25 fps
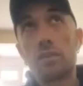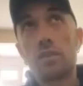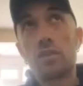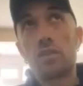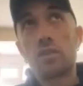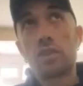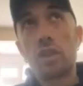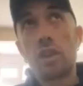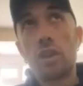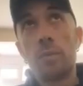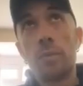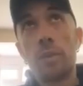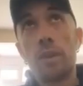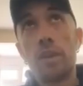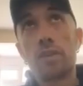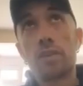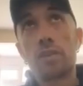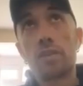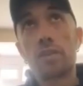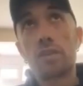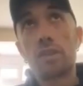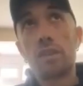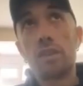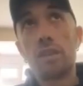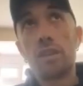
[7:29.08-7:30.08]
so
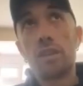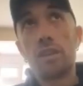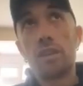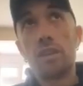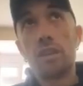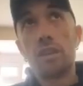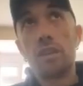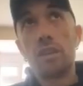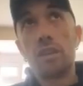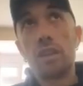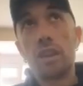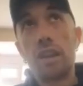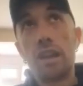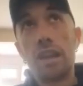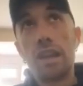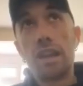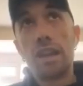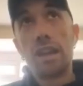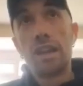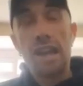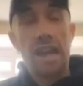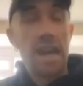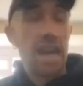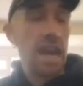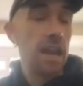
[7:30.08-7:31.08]
much
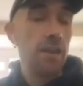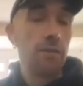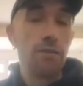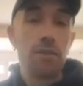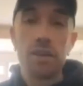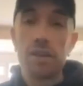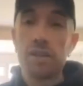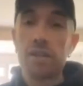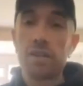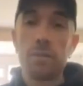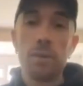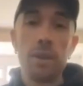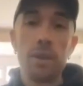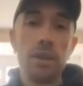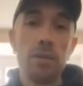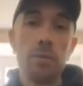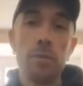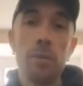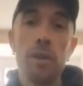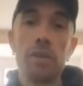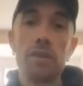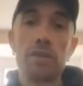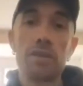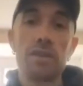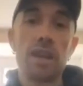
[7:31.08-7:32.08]
heavier to me
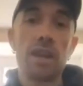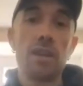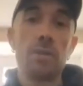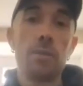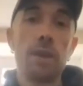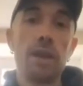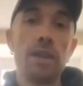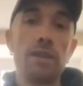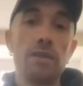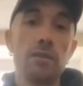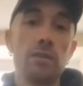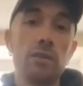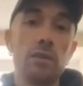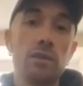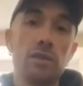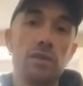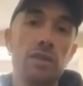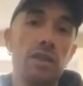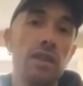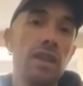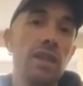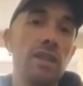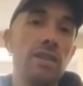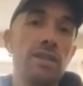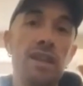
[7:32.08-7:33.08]
than most death metal,
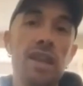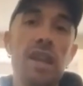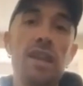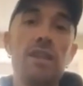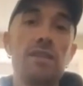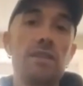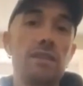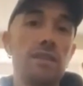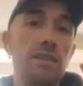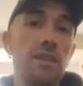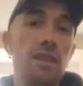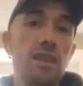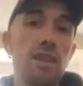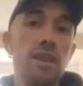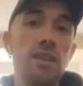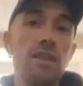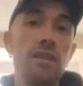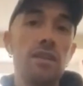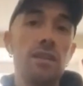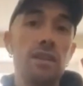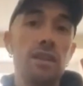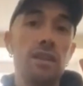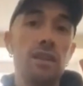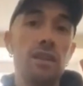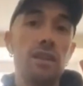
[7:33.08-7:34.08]
because the
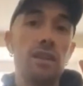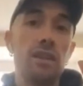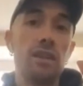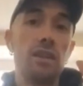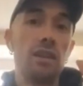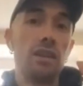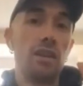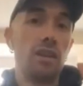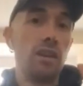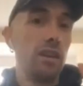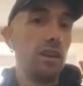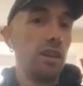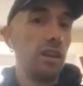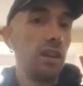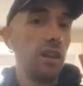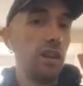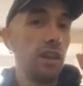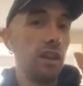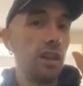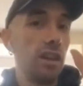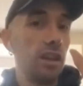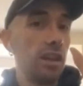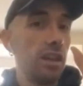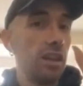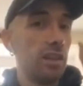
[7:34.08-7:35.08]
intensity
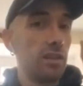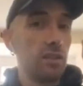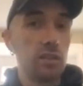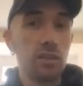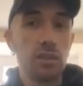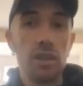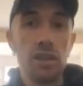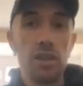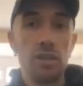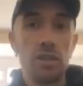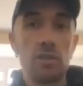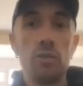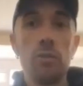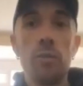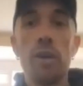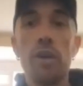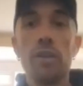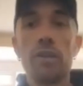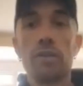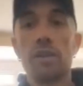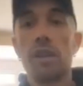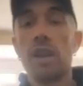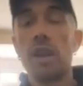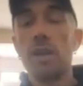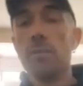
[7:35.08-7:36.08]
is
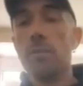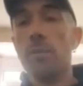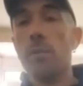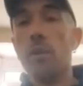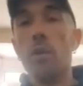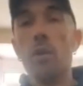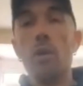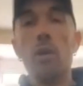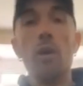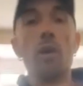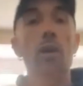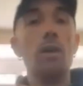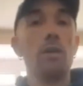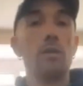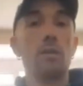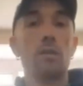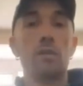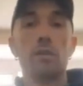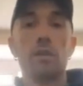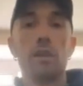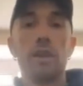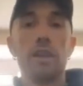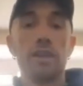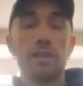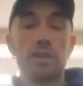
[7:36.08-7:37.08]
almost like
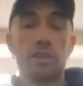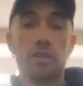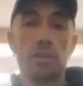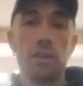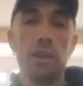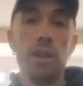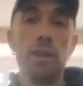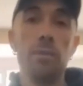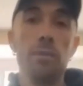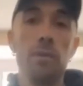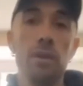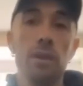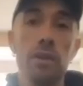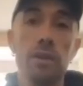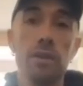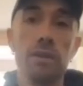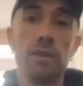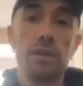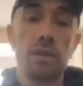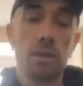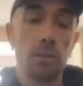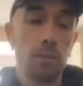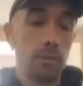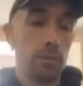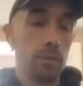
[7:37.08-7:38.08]
more extreme
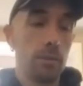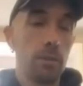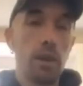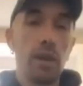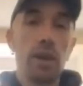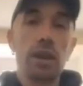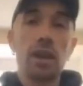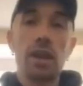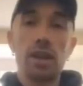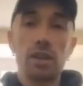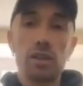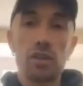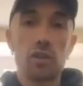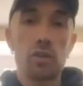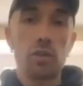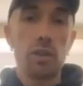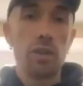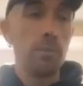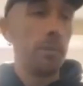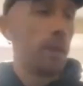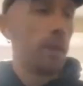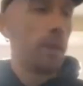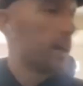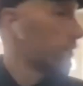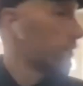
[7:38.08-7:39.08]
than some like extreme